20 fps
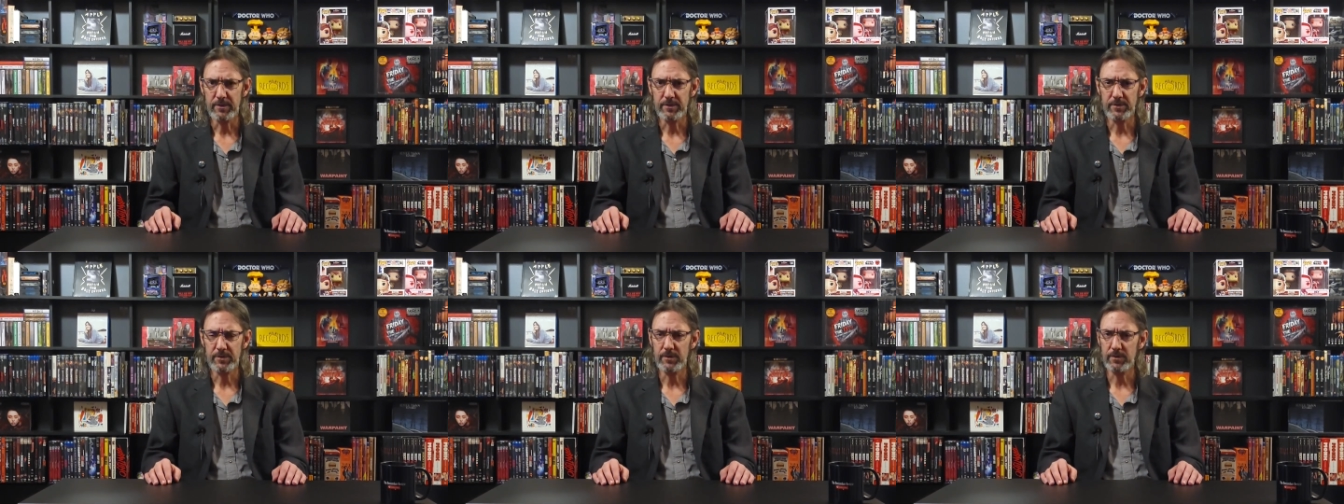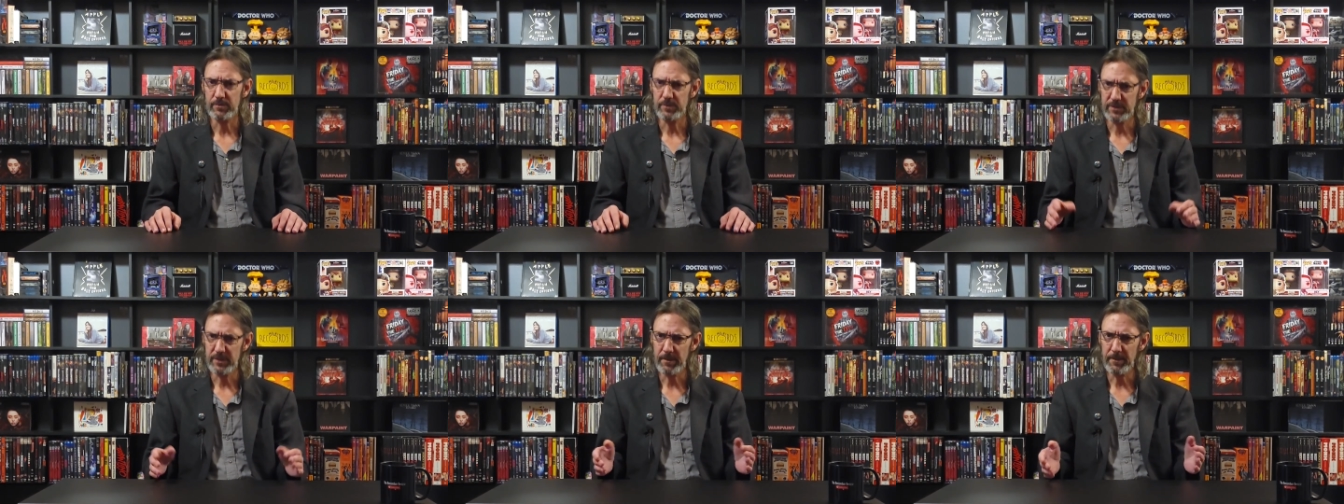
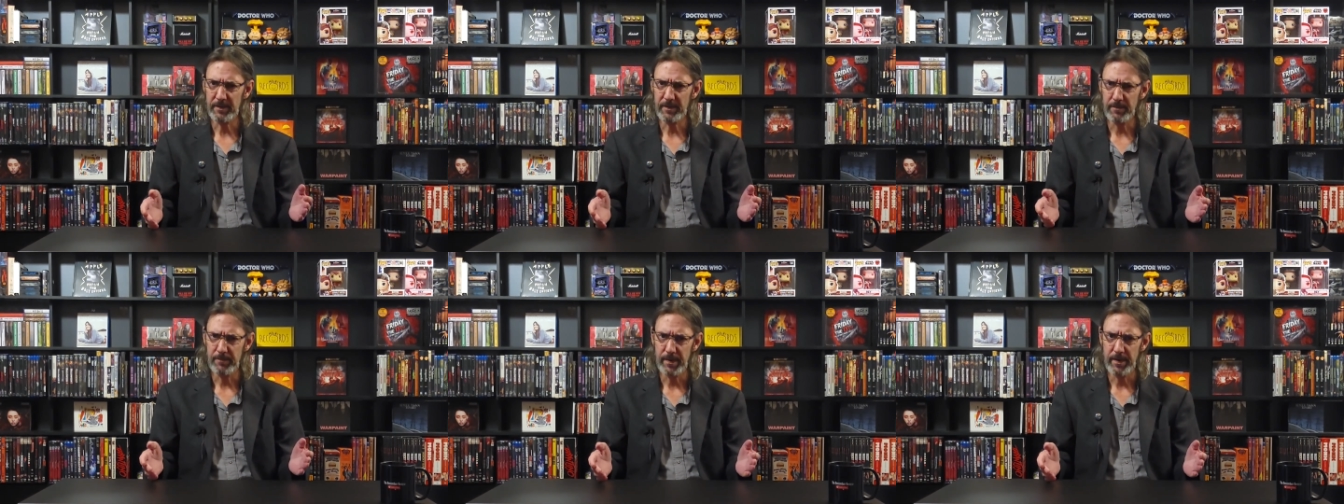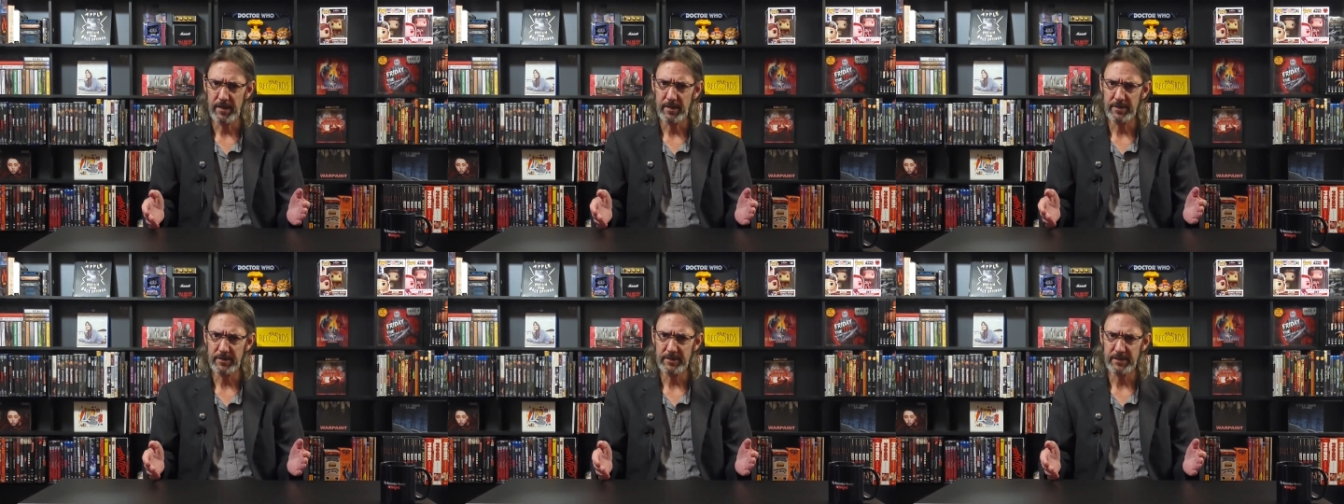so some
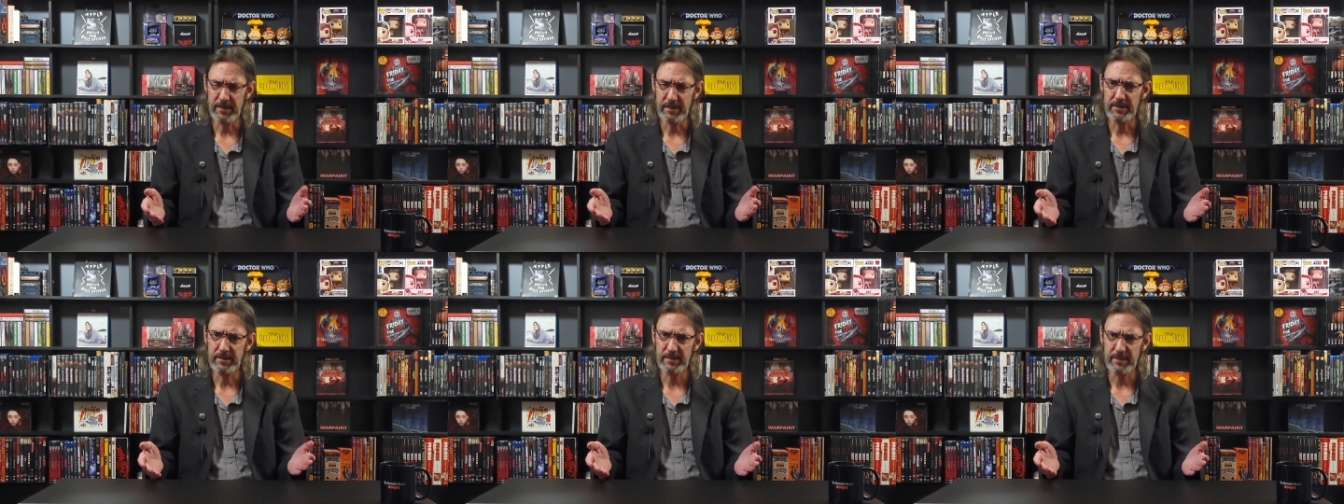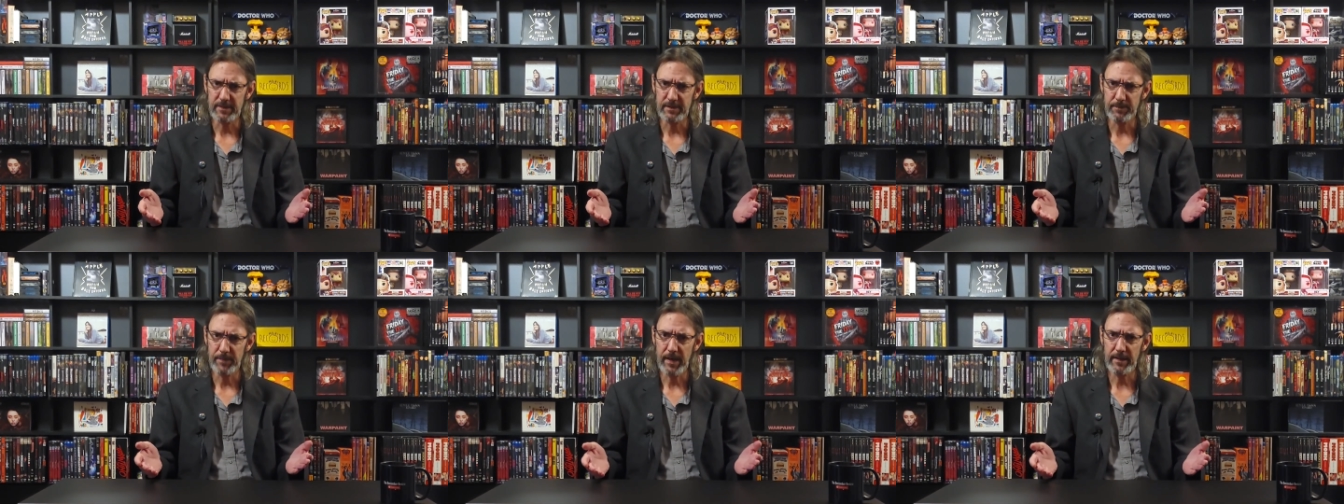comparison is
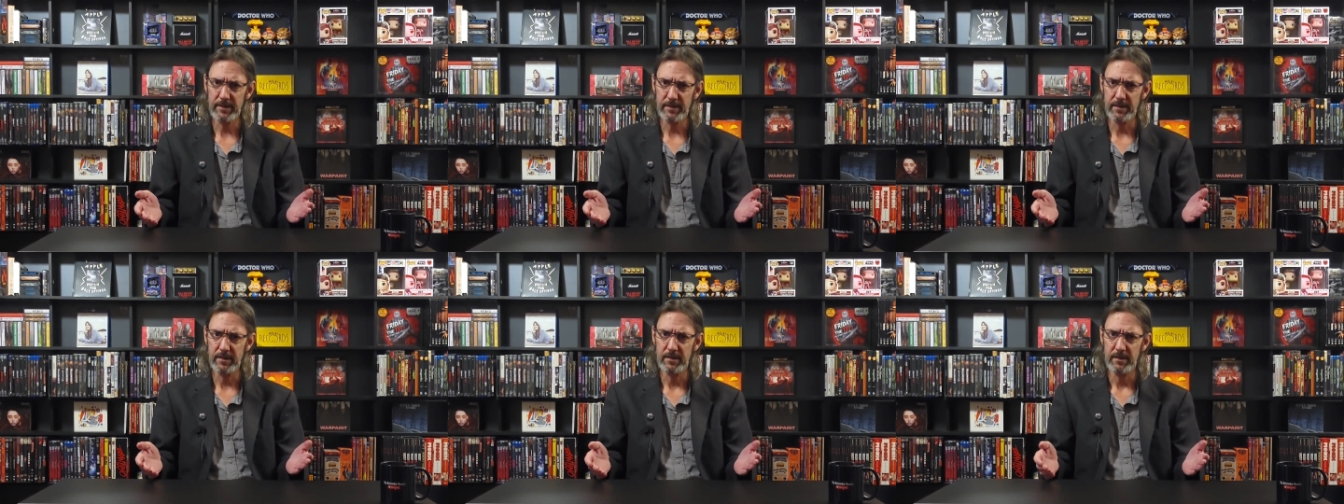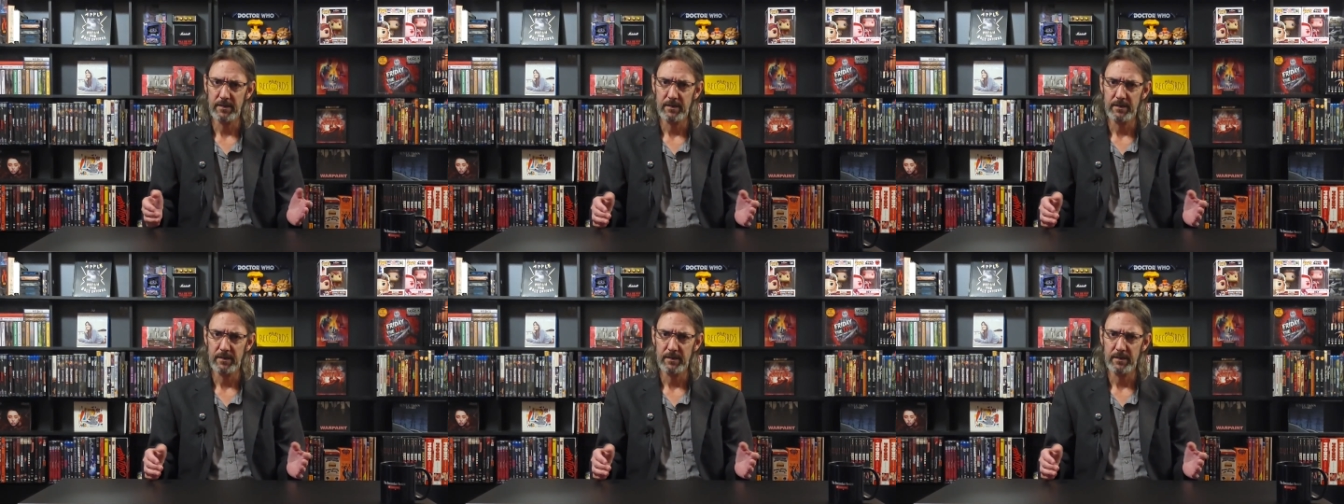expected.